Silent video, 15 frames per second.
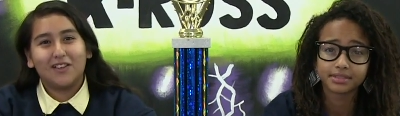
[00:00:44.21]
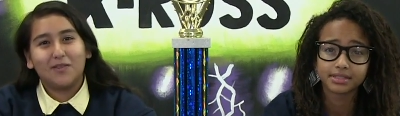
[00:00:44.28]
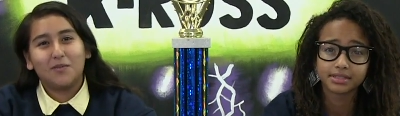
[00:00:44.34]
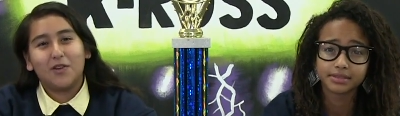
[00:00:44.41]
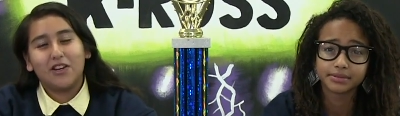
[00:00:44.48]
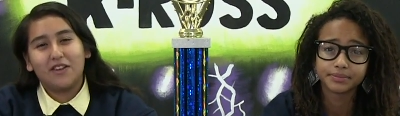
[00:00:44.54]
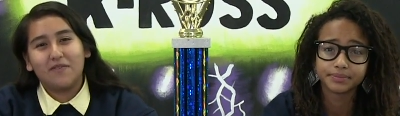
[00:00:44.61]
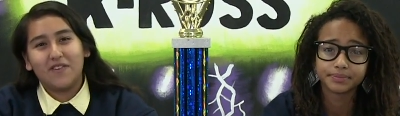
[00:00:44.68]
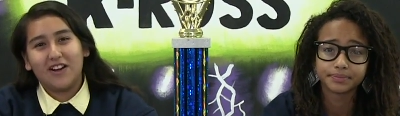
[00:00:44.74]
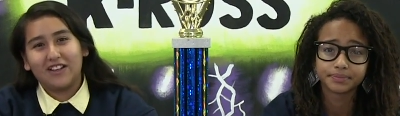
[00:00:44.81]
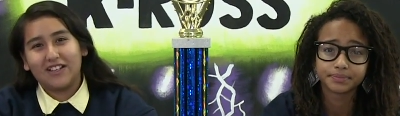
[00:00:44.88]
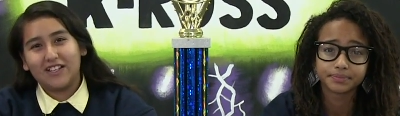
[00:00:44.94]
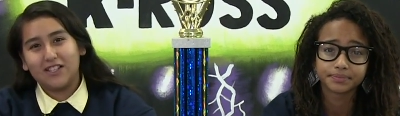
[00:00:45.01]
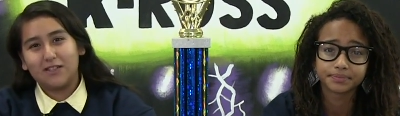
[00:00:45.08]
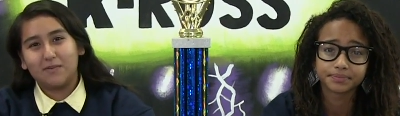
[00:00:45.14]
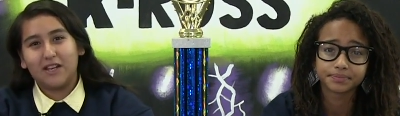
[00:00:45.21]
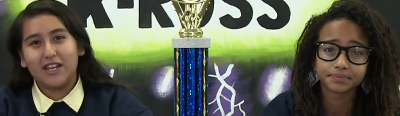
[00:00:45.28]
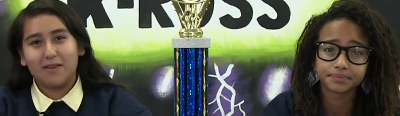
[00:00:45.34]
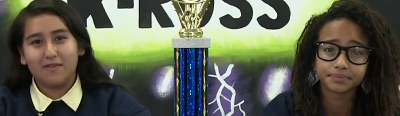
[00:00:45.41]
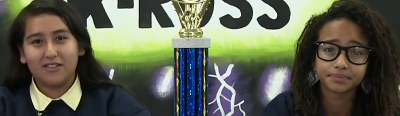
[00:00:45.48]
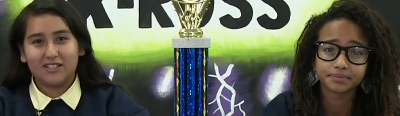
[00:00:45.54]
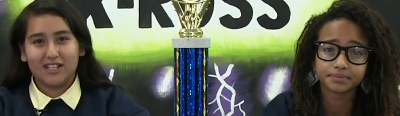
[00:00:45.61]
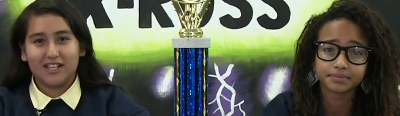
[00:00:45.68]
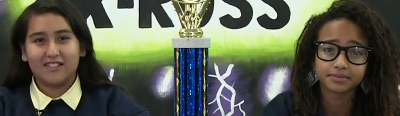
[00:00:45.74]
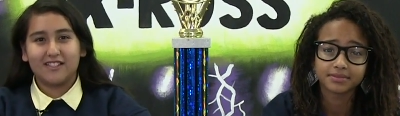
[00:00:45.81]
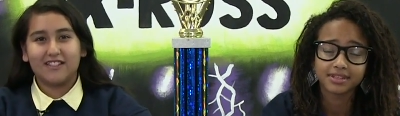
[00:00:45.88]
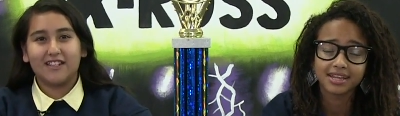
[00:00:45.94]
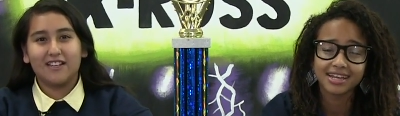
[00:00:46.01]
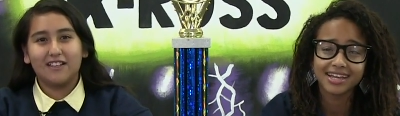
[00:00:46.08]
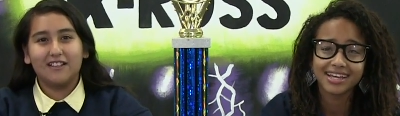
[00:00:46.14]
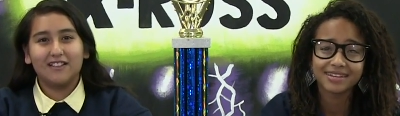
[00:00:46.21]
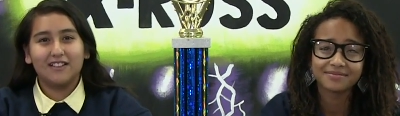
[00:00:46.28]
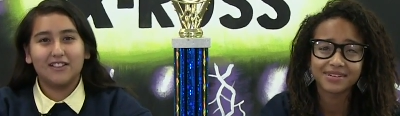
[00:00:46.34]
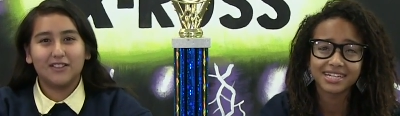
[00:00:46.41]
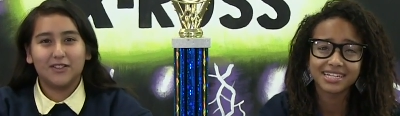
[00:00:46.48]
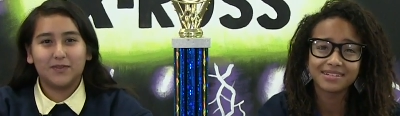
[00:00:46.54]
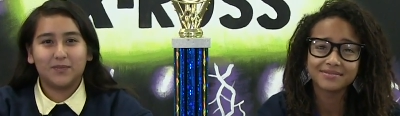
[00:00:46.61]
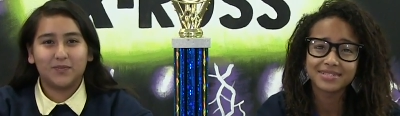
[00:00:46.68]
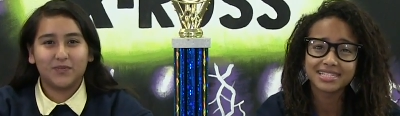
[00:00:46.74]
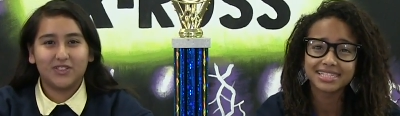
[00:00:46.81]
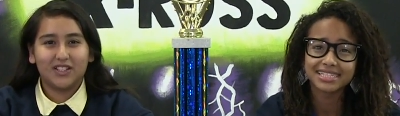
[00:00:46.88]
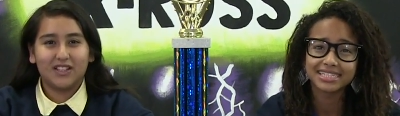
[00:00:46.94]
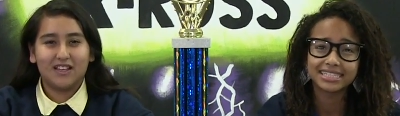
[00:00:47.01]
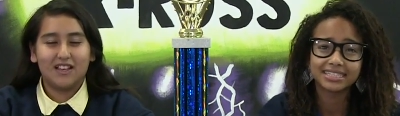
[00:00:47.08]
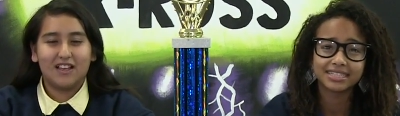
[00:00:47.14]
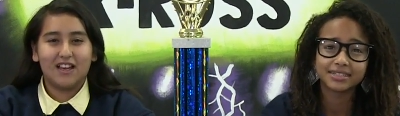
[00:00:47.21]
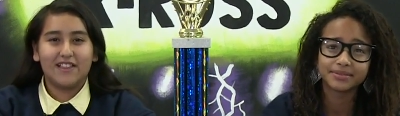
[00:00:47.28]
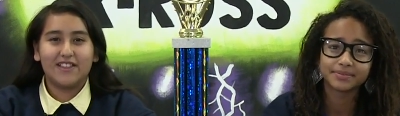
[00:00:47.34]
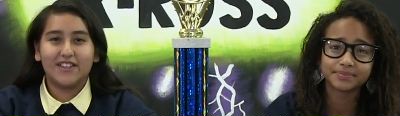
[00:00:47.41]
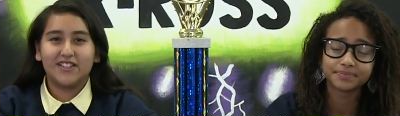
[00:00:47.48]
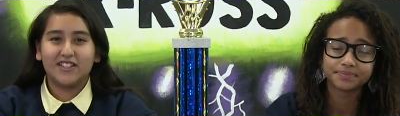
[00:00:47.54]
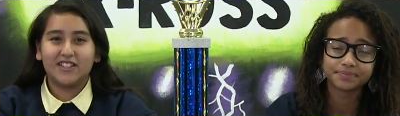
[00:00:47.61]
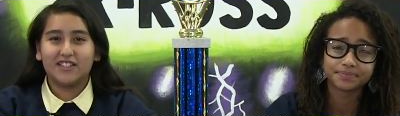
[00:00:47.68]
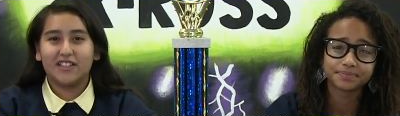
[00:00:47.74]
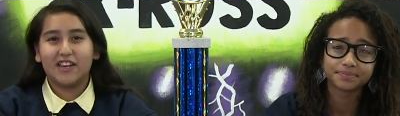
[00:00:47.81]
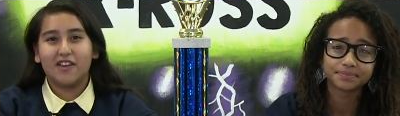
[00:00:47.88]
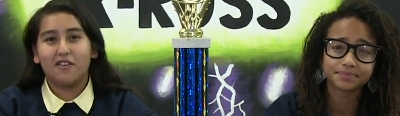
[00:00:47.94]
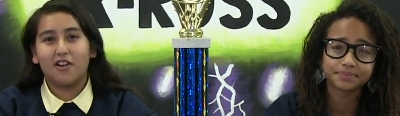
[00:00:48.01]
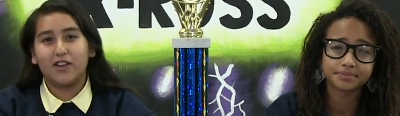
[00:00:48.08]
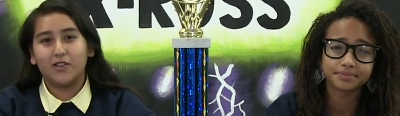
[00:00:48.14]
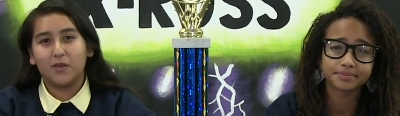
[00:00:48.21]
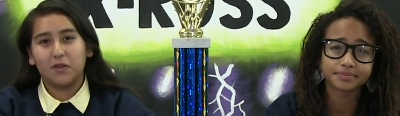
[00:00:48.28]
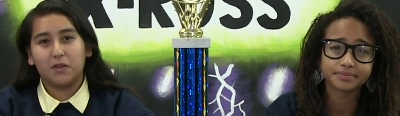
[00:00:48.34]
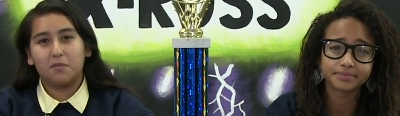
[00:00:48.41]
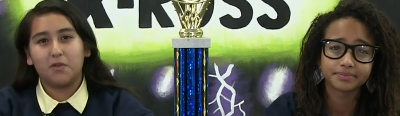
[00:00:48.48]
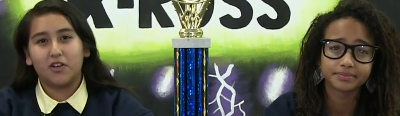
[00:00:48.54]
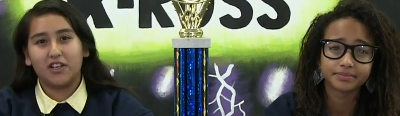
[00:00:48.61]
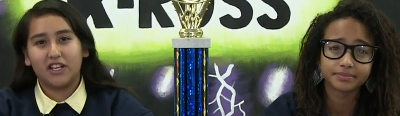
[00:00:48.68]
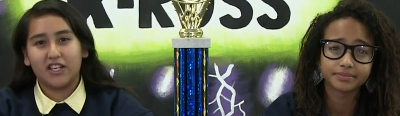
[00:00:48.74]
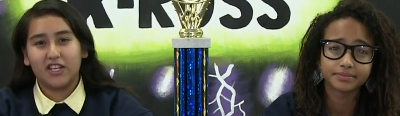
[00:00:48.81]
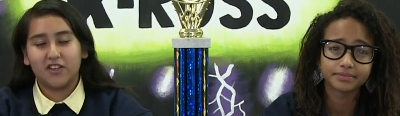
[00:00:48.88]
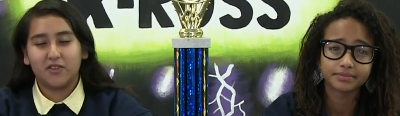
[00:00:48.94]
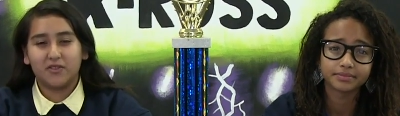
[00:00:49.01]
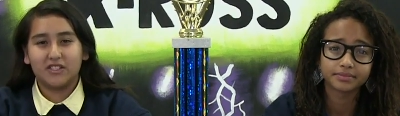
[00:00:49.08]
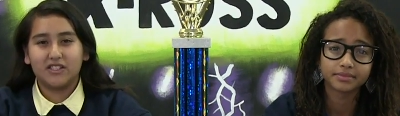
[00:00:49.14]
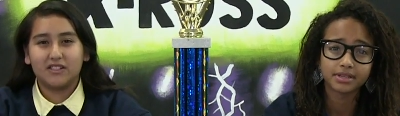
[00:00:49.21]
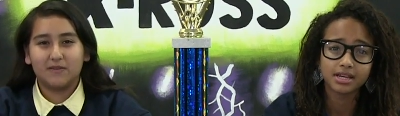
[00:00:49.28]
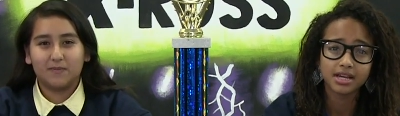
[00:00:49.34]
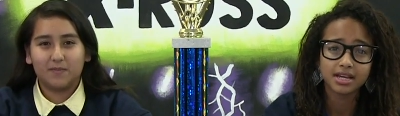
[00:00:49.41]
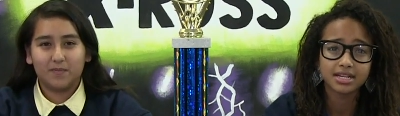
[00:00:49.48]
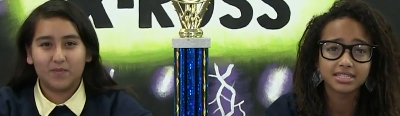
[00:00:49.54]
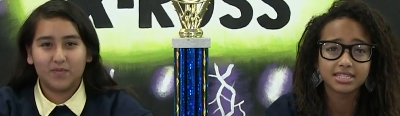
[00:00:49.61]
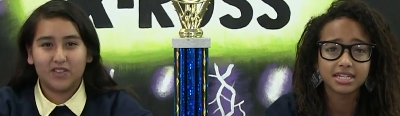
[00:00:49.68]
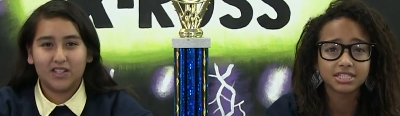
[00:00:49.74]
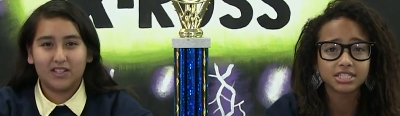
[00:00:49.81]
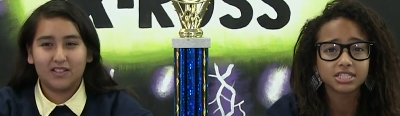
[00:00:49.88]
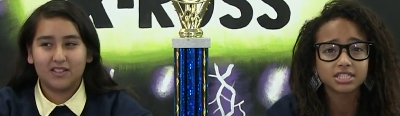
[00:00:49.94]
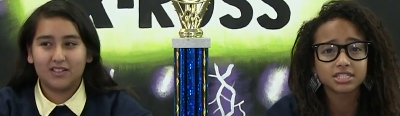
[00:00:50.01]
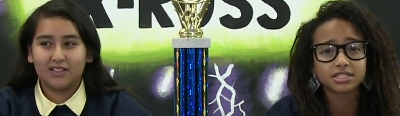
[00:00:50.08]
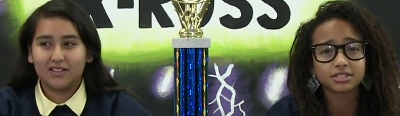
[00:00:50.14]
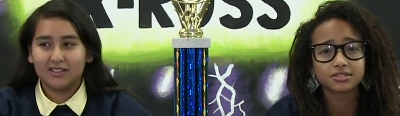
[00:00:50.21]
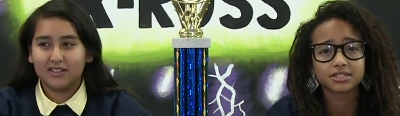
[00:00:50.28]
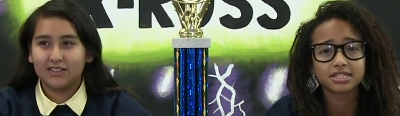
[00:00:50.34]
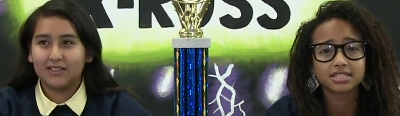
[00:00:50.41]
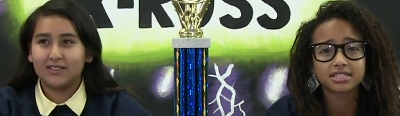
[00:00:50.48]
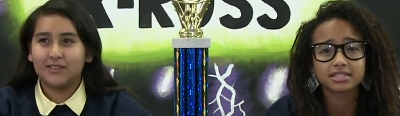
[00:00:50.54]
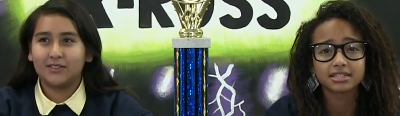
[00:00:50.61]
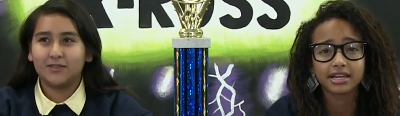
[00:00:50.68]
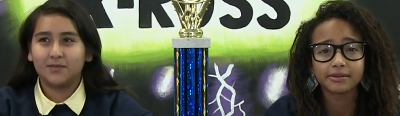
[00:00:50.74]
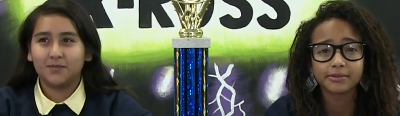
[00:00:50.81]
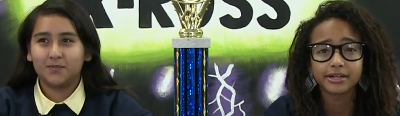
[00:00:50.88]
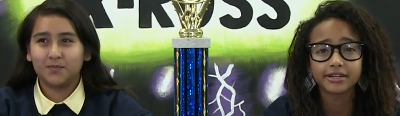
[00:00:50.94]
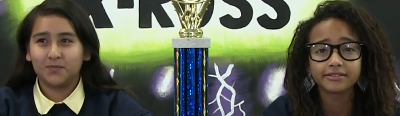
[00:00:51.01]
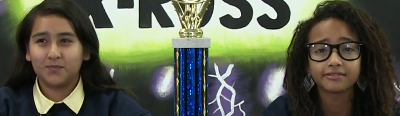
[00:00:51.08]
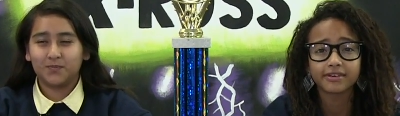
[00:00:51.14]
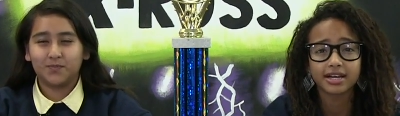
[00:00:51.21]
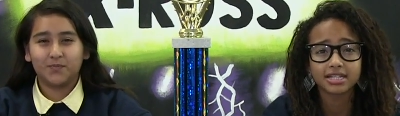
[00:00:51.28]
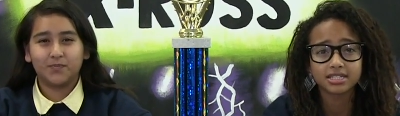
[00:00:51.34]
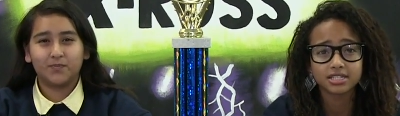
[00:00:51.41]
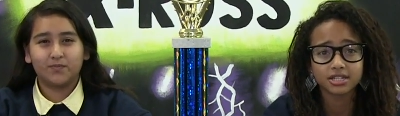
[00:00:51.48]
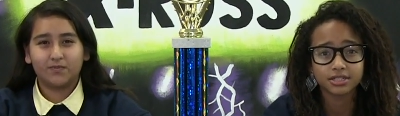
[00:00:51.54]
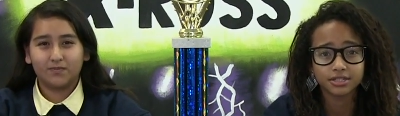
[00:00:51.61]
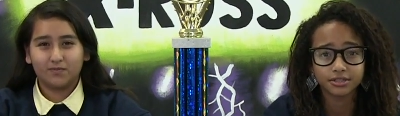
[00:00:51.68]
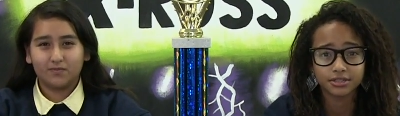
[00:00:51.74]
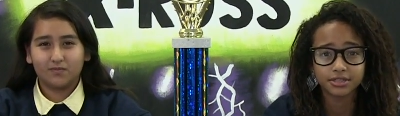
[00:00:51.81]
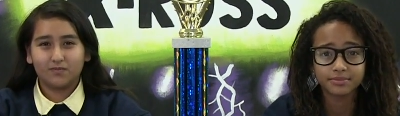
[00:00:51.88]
Speaker 1: Morning Falcons. My name is Destiny.
Speaker 2: And my name is Helena.
Speaker 1: And this is K Ross with the Morning News.
Speaker 2: Attention students, library fines are due to